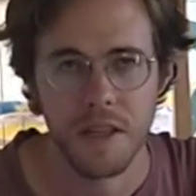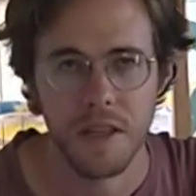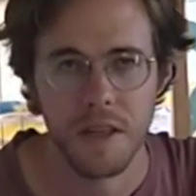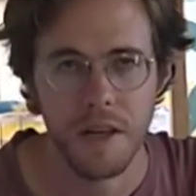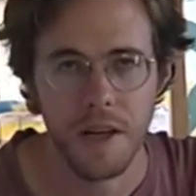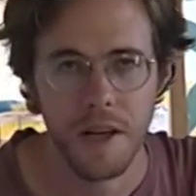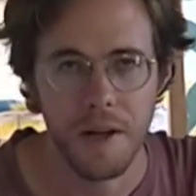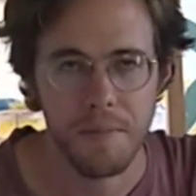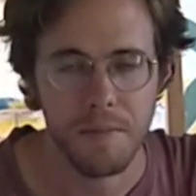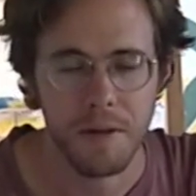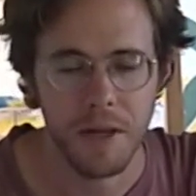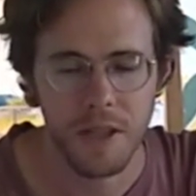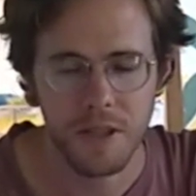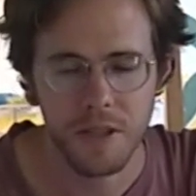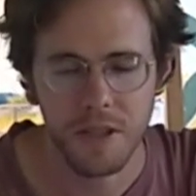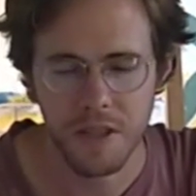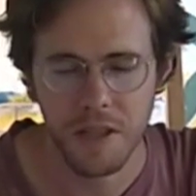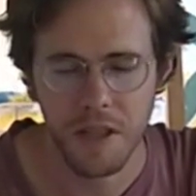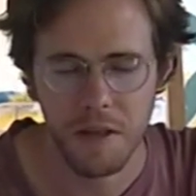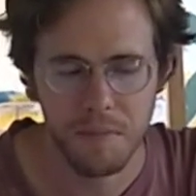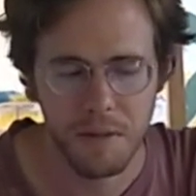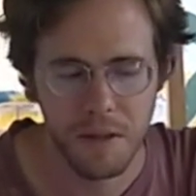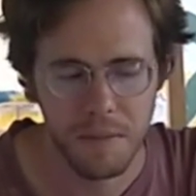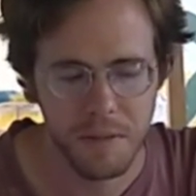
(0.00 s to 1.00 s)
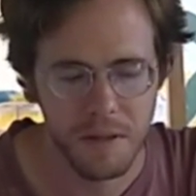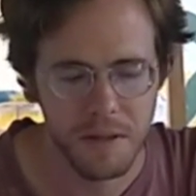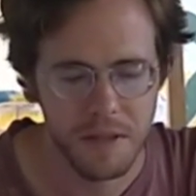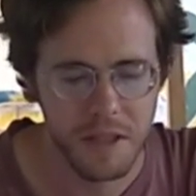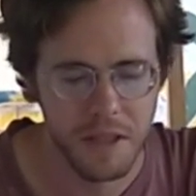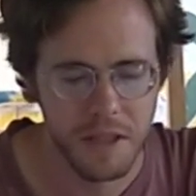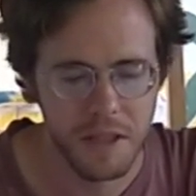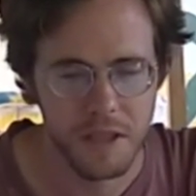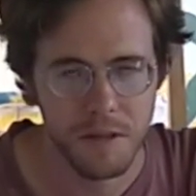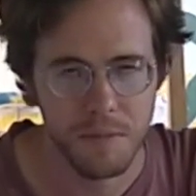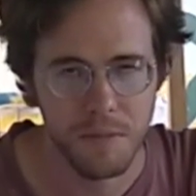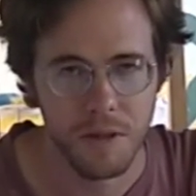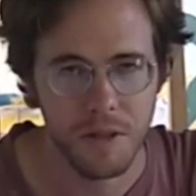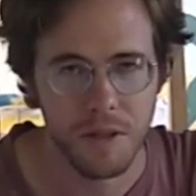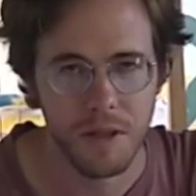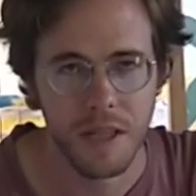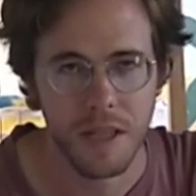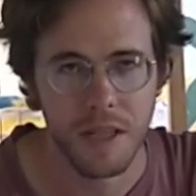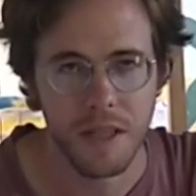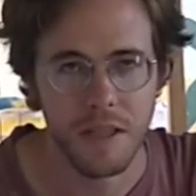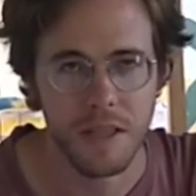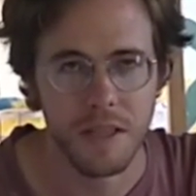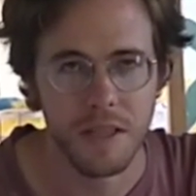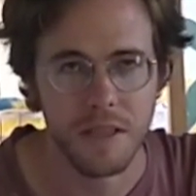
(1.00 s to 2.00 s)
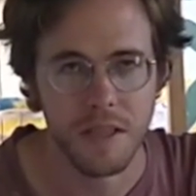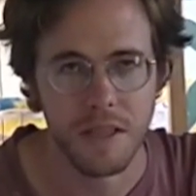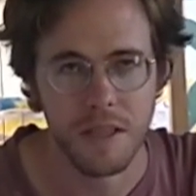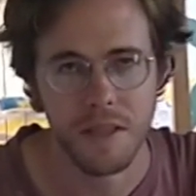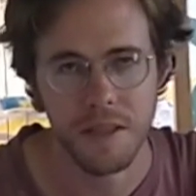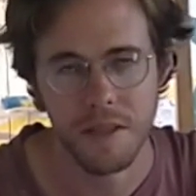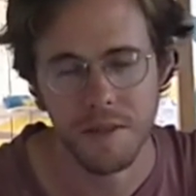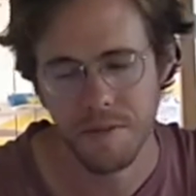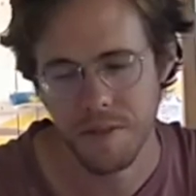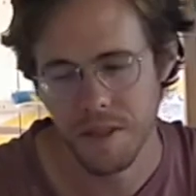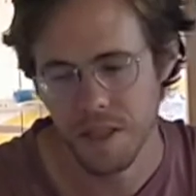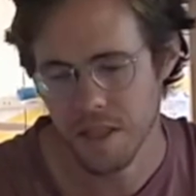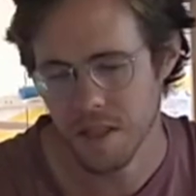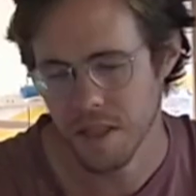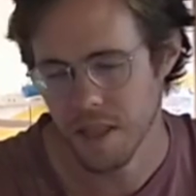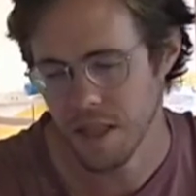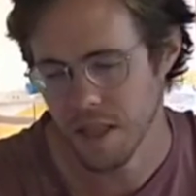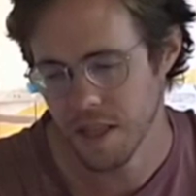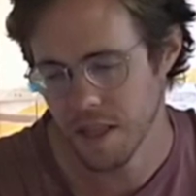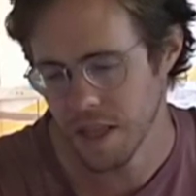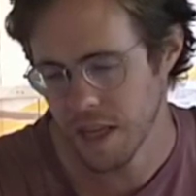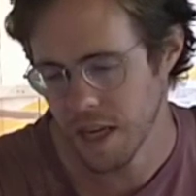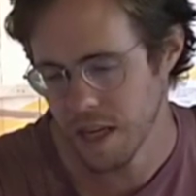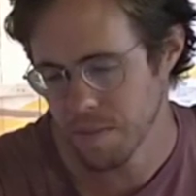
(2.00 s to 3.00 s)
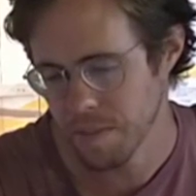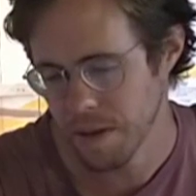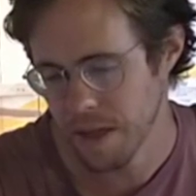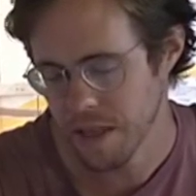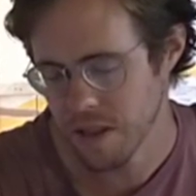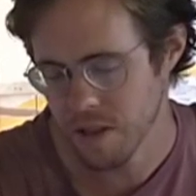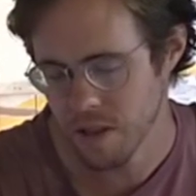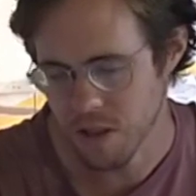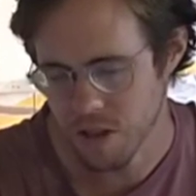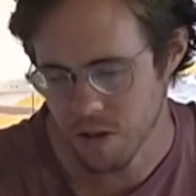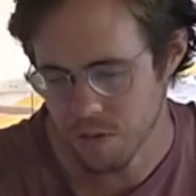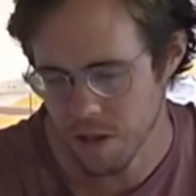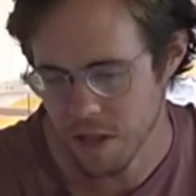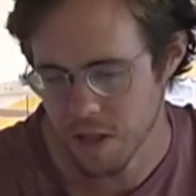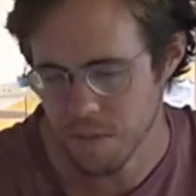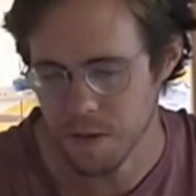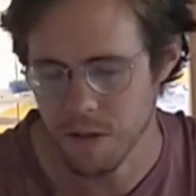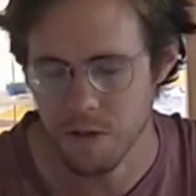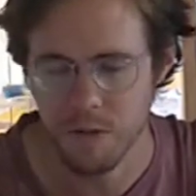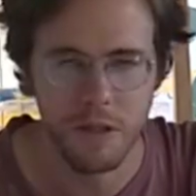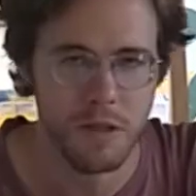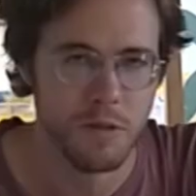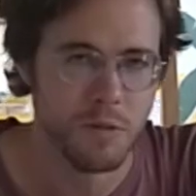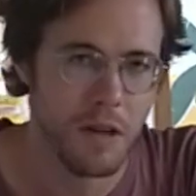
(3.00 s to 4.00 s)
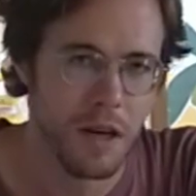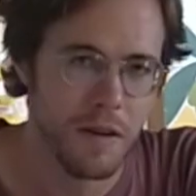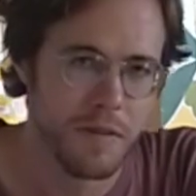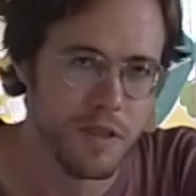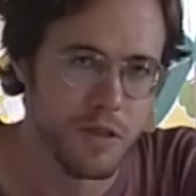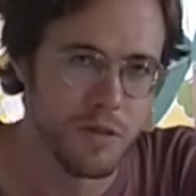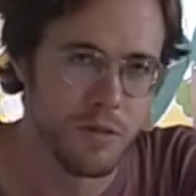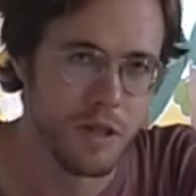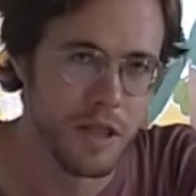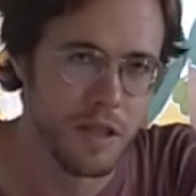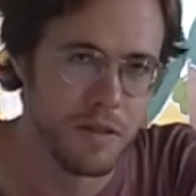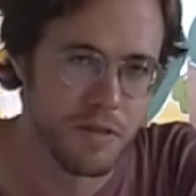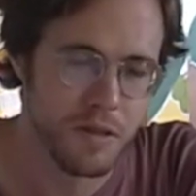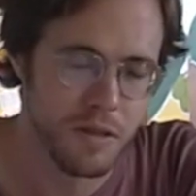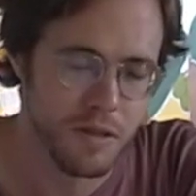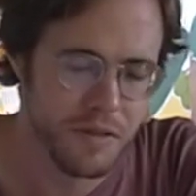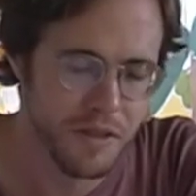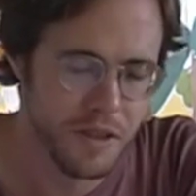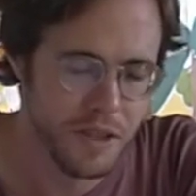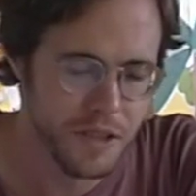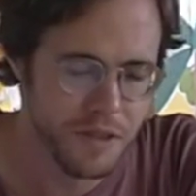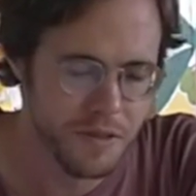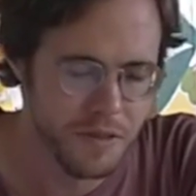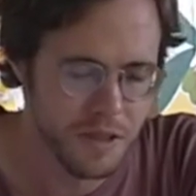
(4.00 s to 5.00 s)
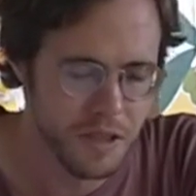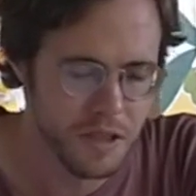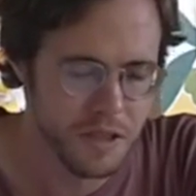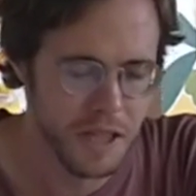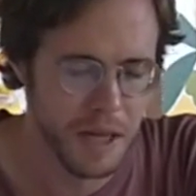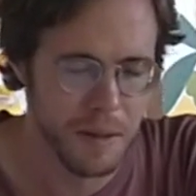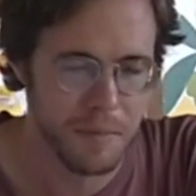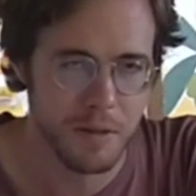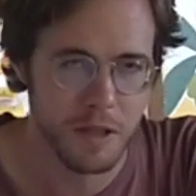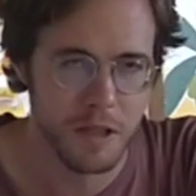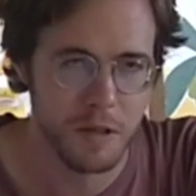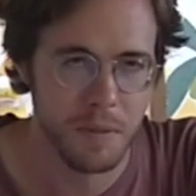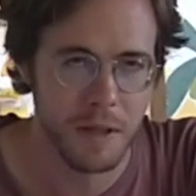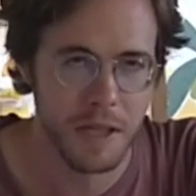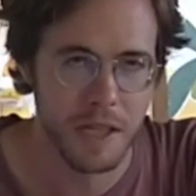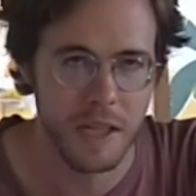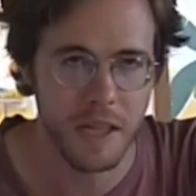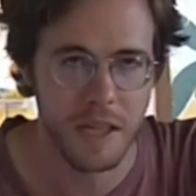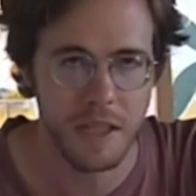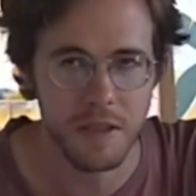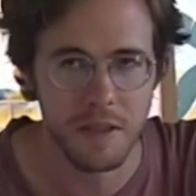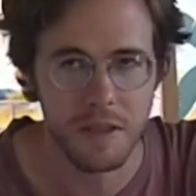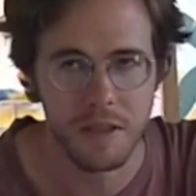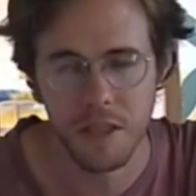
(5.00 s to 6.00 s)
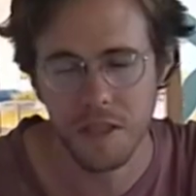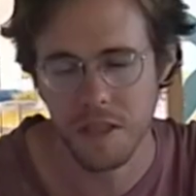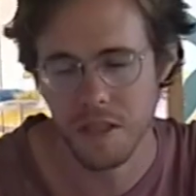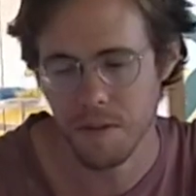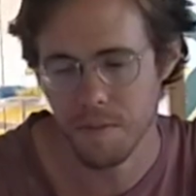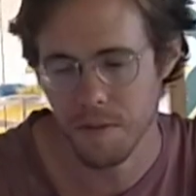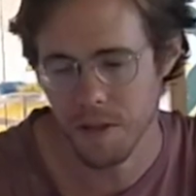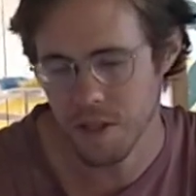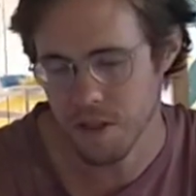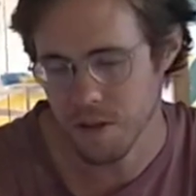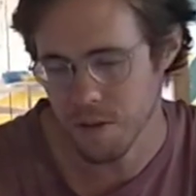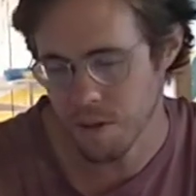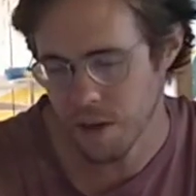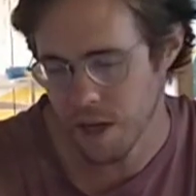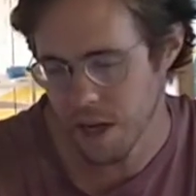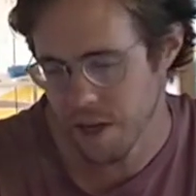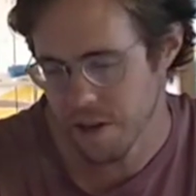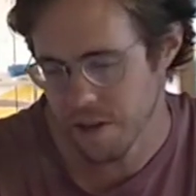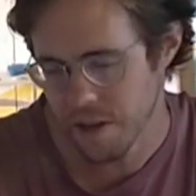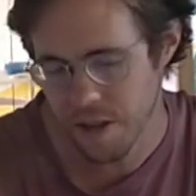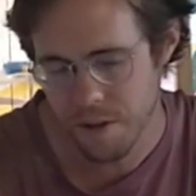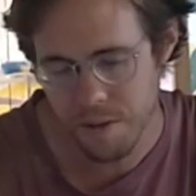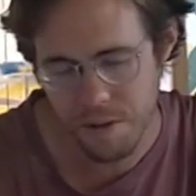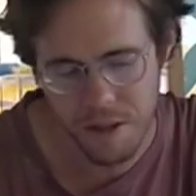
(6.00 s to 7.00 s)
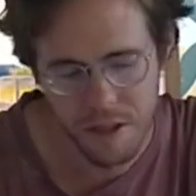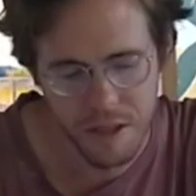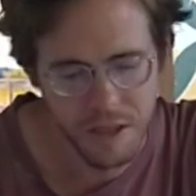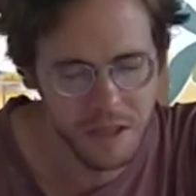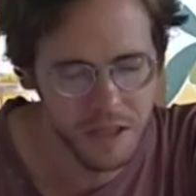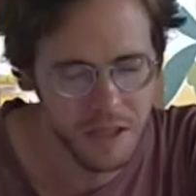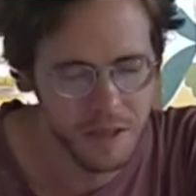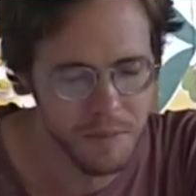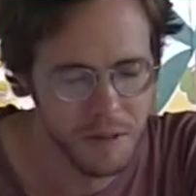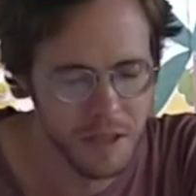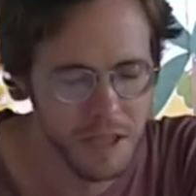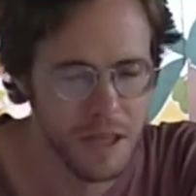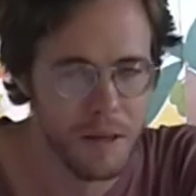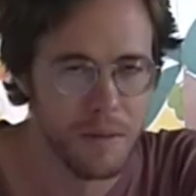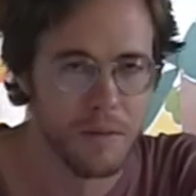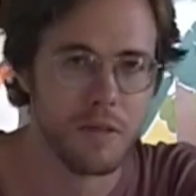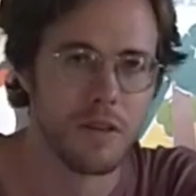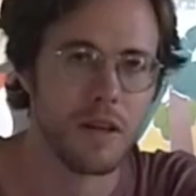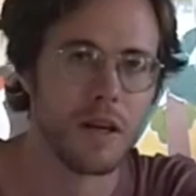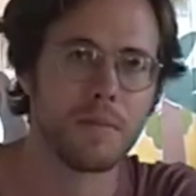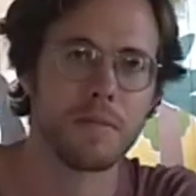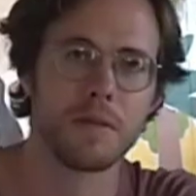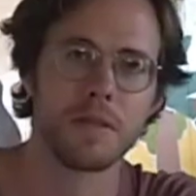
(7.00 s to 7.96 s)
Also, MPPT is more likely to, it can automatically switch between 12 and 24 volts, for example, depending on your system and your wiring, whereas the PWM